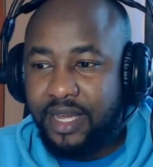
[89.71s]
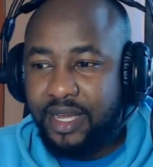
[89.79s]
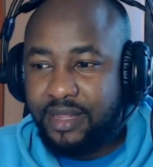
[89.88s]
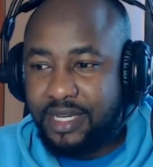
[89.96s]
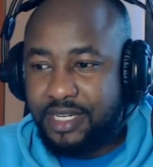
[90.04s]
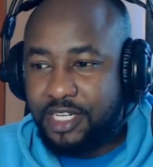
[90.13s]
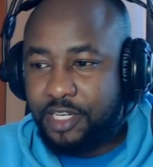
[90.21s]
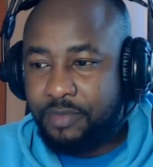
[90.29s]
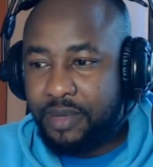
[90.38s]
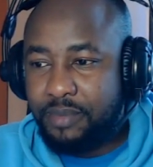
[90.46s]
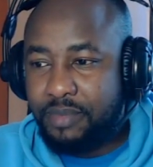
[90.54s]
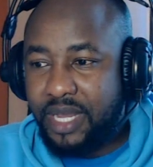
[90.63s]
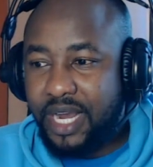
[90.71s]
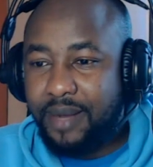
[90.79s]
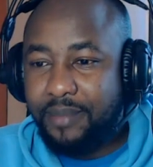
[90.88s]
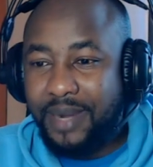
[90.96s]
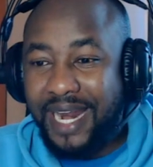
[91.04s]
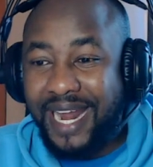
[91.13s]
that it may
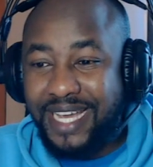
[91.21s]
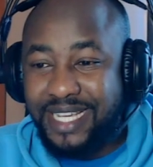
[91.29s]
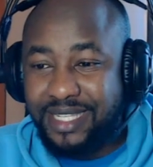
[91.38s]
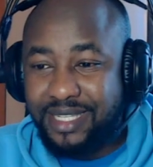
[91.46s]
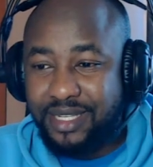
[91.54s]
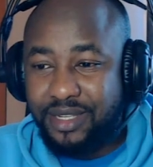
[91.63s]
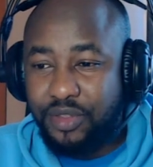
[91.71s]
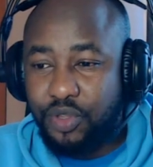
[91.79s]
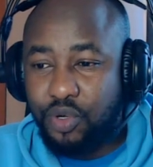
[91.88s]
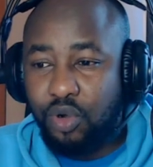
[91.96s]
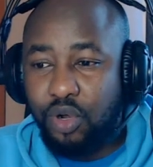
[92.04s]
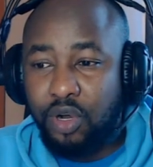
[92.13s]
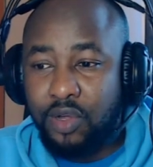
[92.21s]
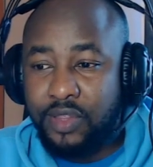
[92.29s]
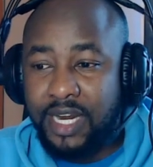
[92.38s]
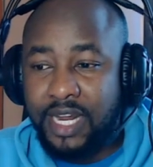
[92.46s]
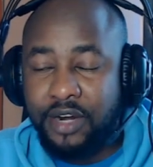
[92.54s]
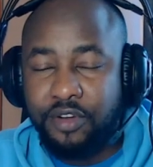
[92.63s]
become lice through all the
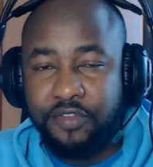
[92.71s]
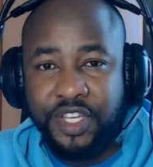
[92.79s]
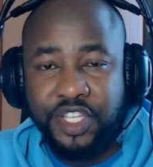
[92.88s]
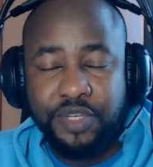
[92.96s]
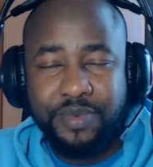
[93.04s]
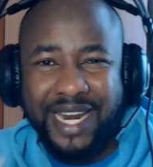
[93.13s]
land of Egypt."